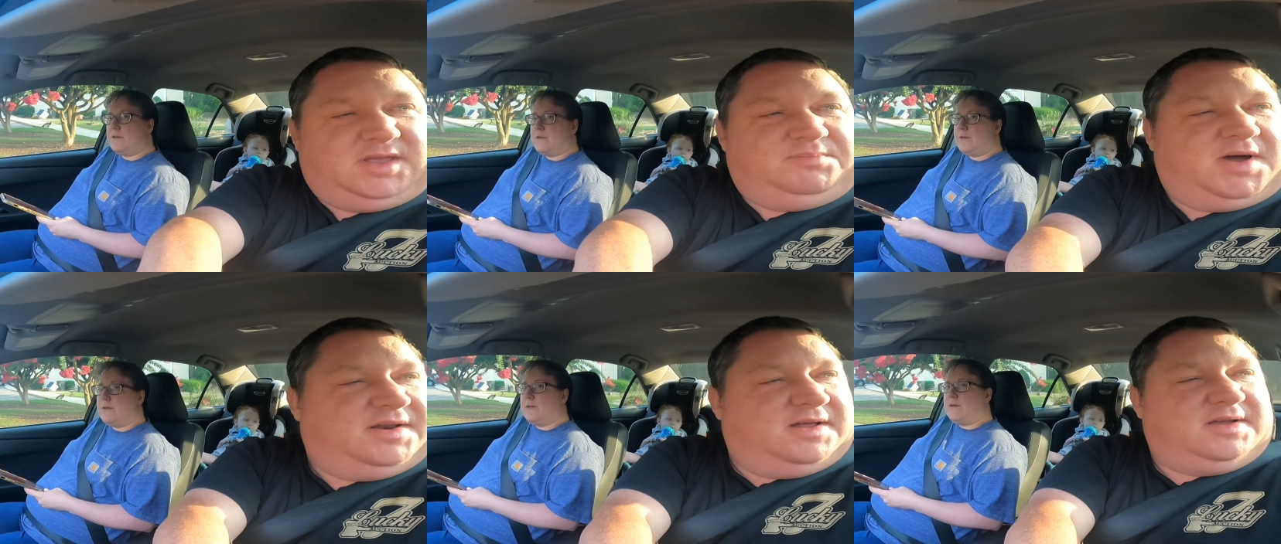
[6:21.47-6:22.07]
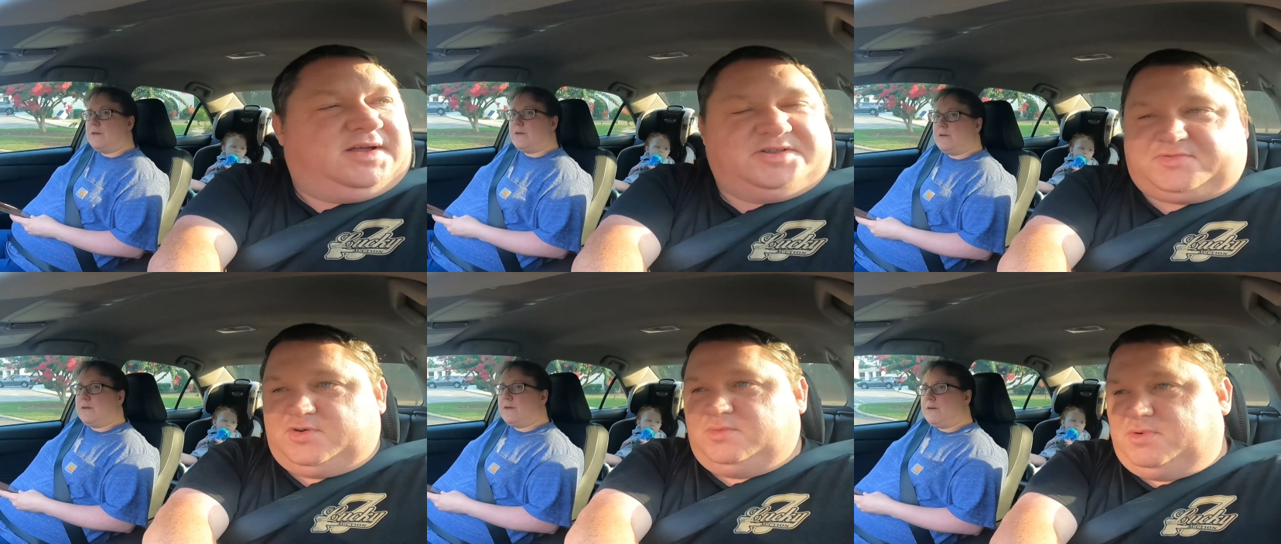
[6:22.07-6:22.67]
Speaker 1: he might not have got
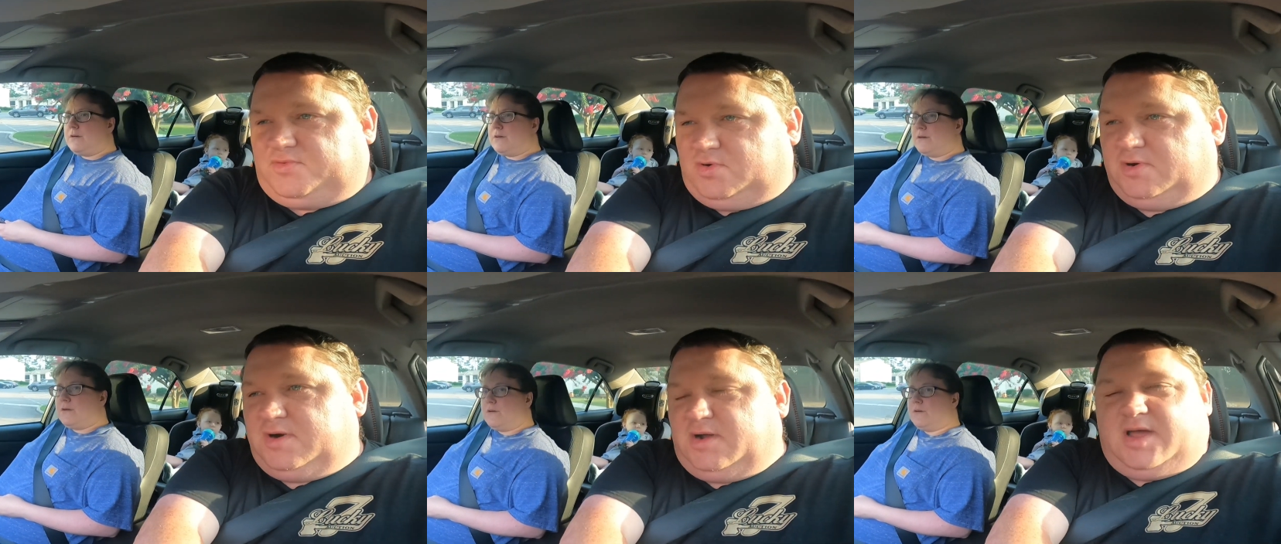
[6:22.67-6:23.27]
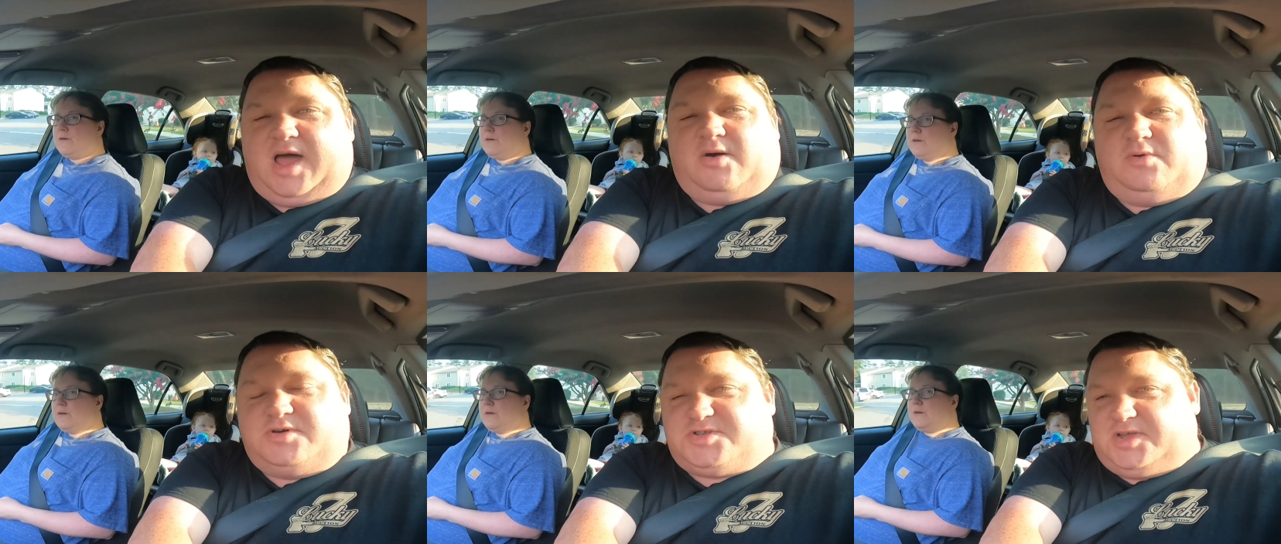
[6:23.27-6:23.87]
his food before. I
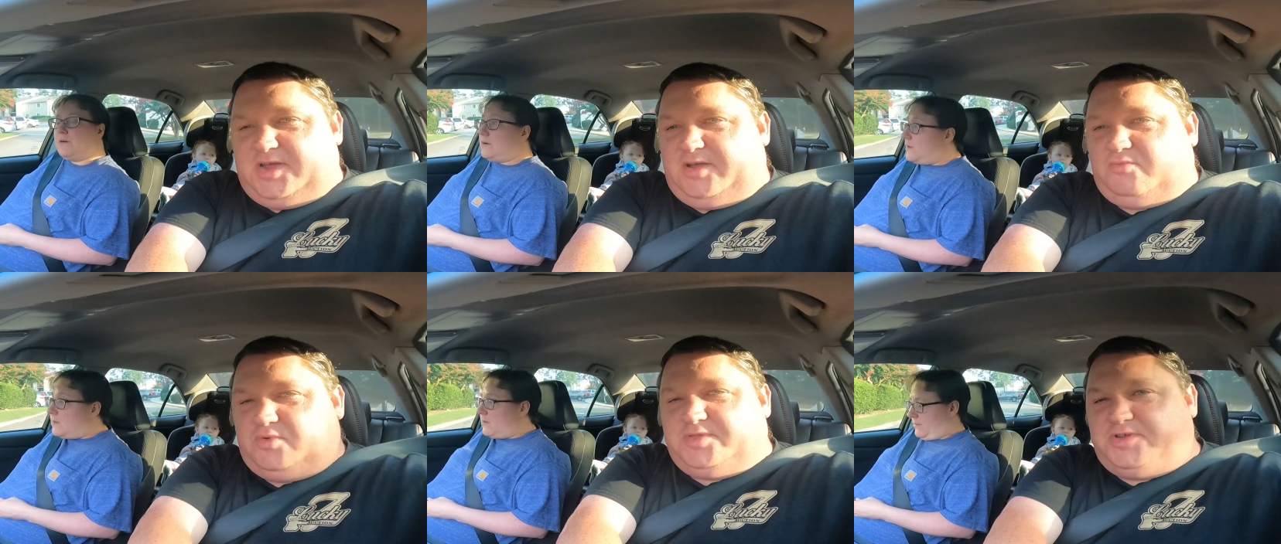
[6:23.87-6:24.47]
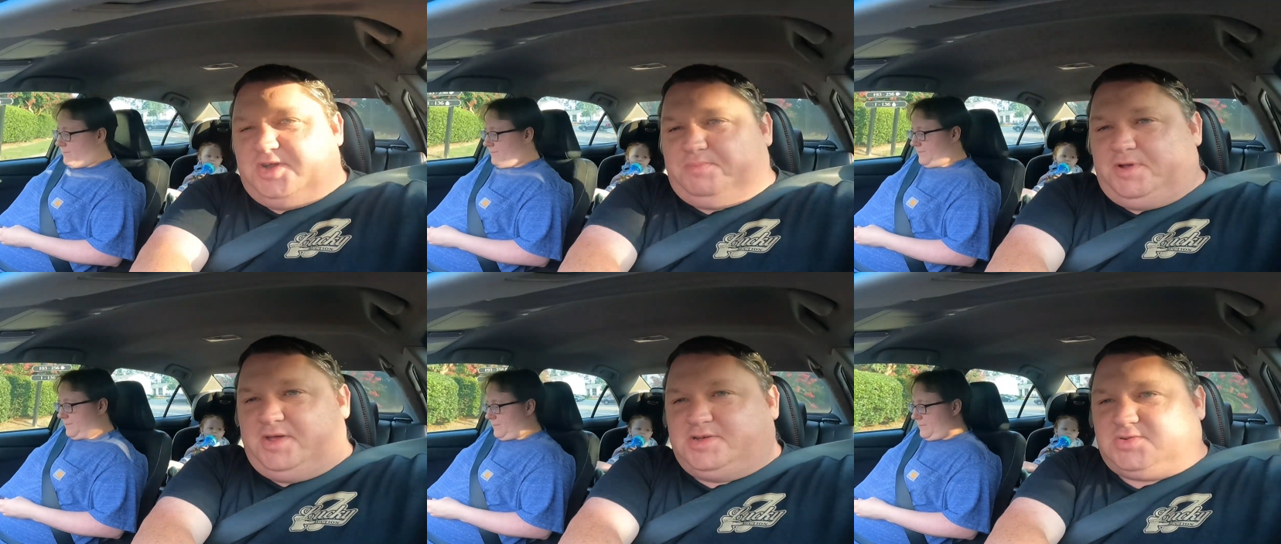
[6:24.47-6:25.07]
will say with the
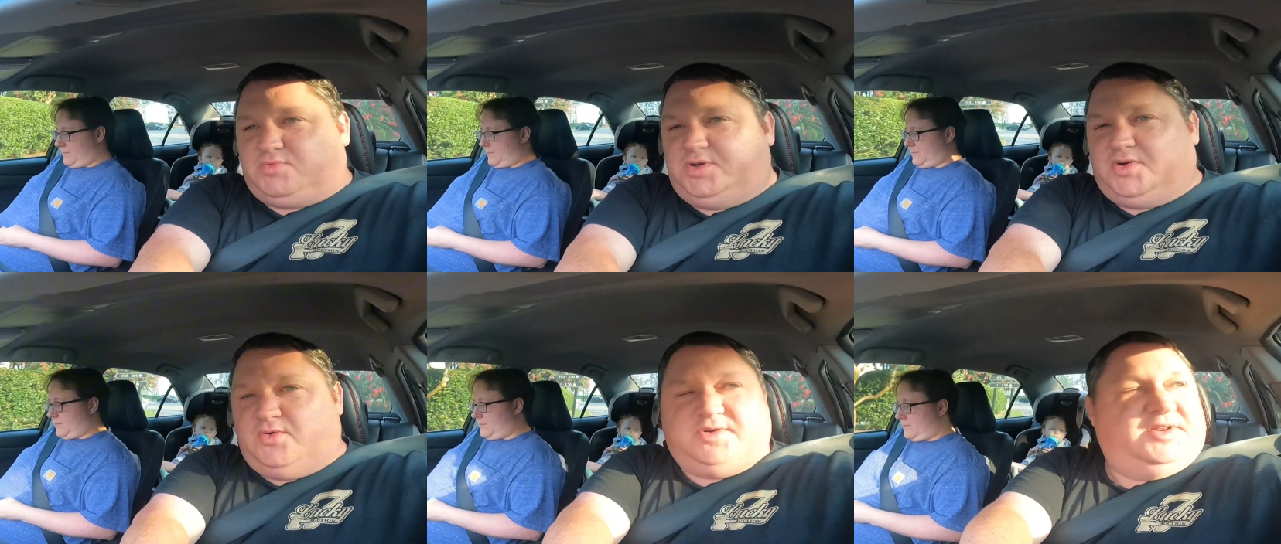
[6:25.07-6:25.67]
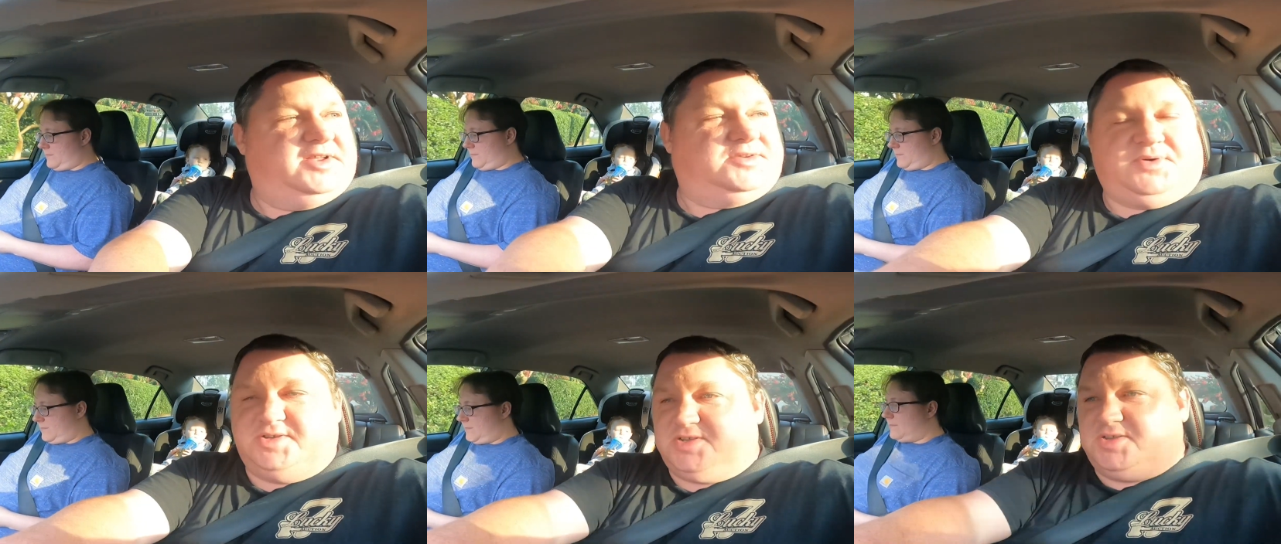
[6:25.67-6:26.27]
GPS, when you're going to these
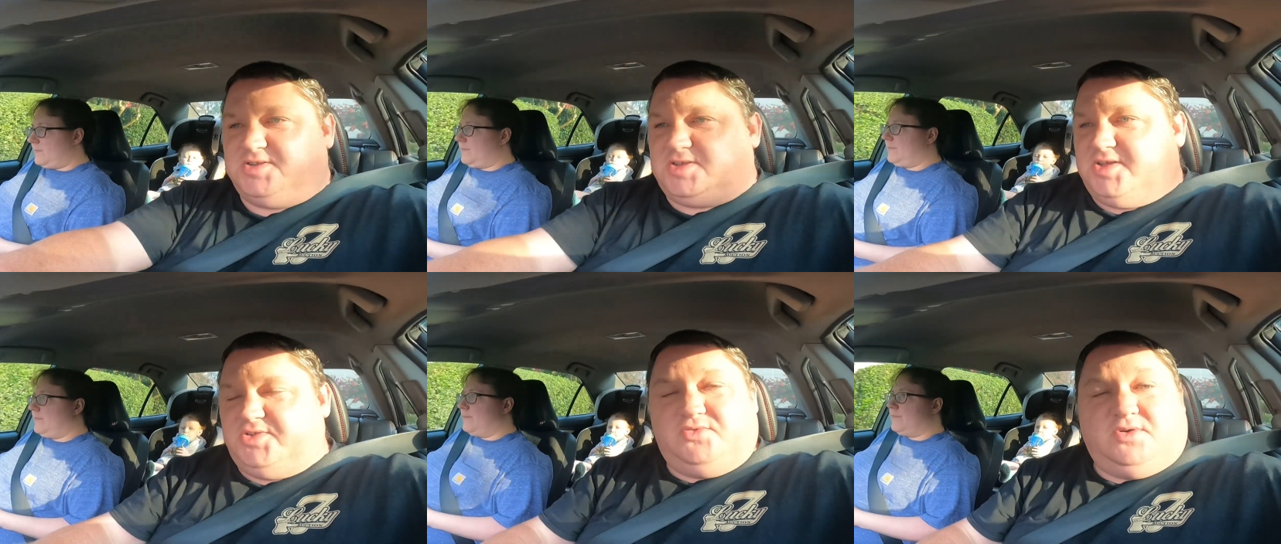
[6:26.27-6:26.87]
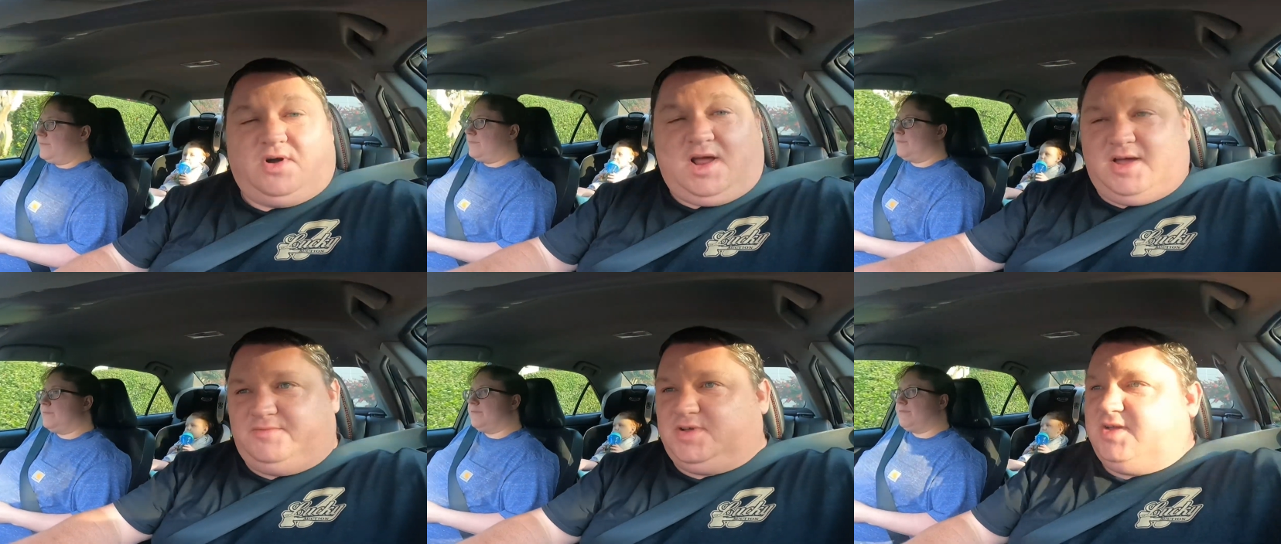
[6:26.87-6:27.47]
places, it said you
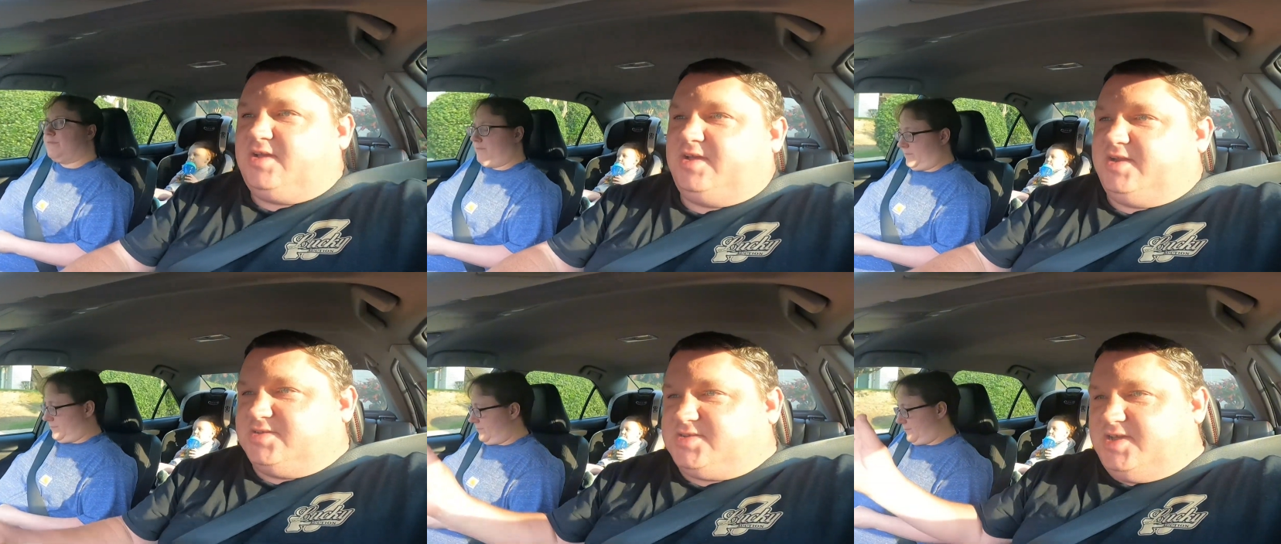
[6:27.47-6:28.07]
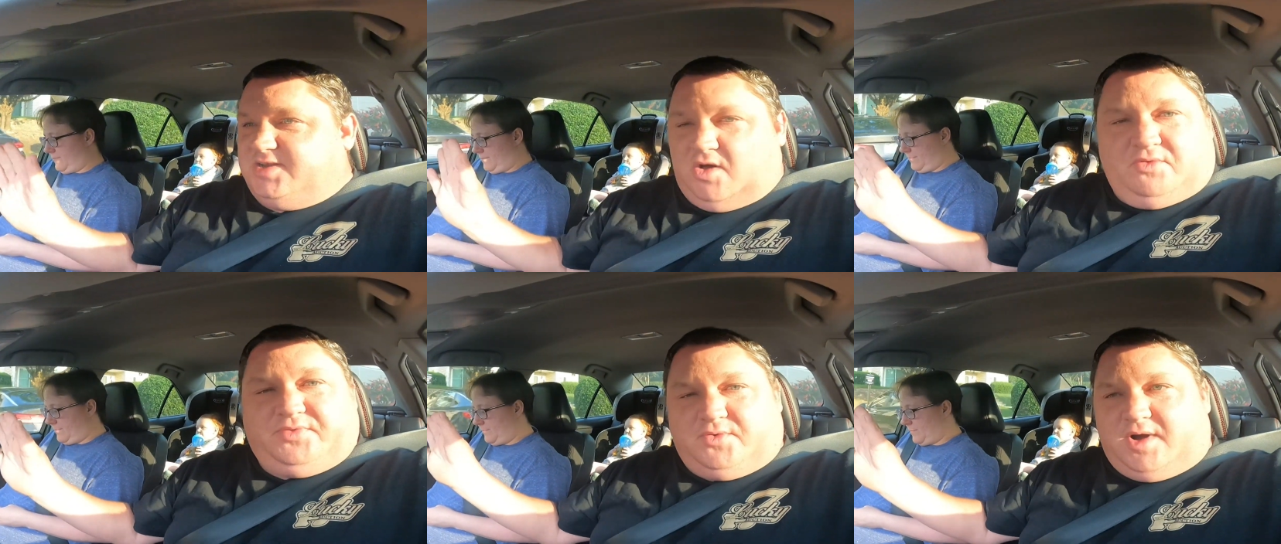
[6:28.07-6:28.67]
arrived and it said
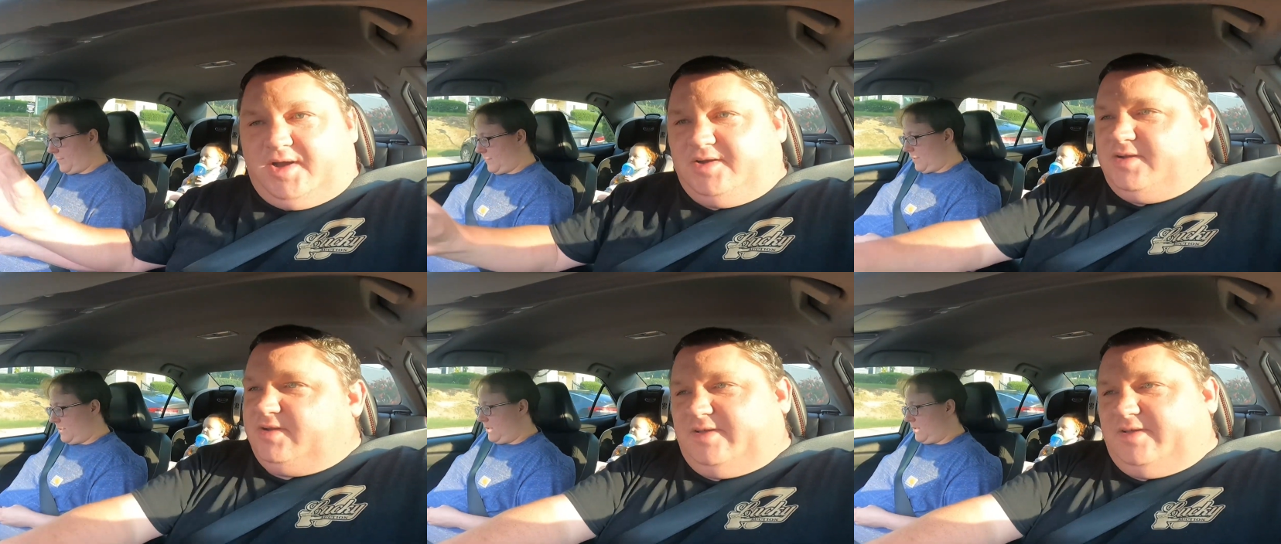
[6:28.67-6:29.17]
on the right.